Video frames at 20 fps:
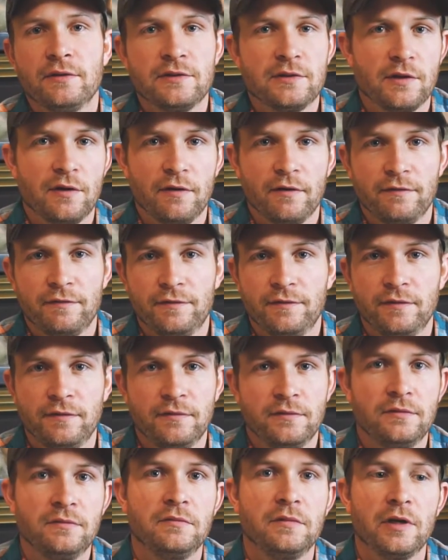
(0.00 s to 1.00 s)
So if
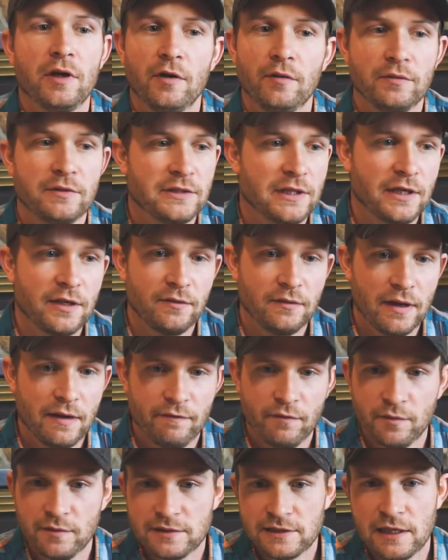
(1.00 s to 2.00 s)
say
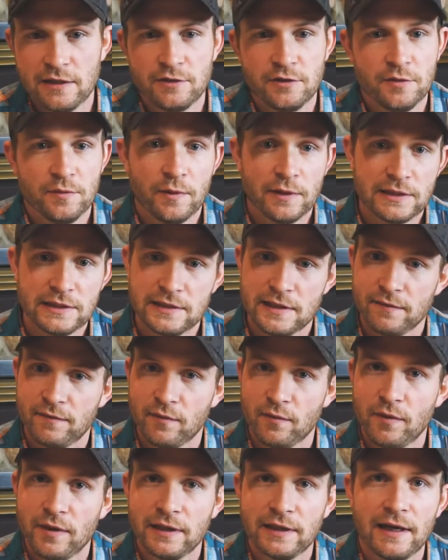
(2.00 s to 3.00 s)
everyone's got 2 points except
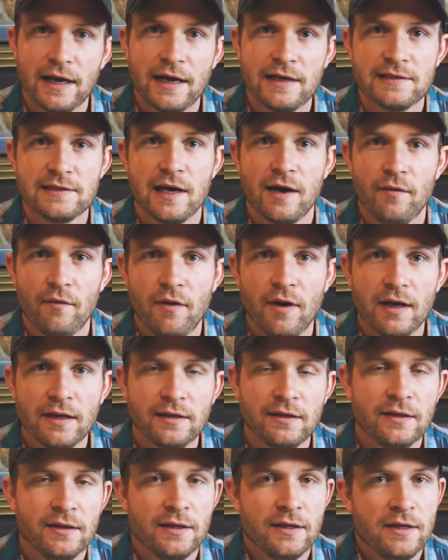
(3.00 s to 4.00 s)
for one guy's got
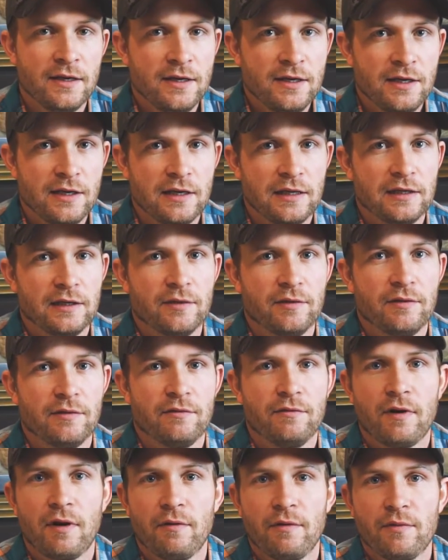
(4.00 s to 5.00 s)
one, you're gonna go into the
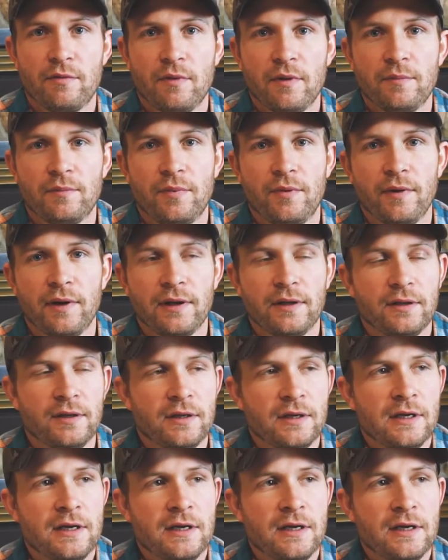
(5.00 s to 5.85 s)
draw with 1 point.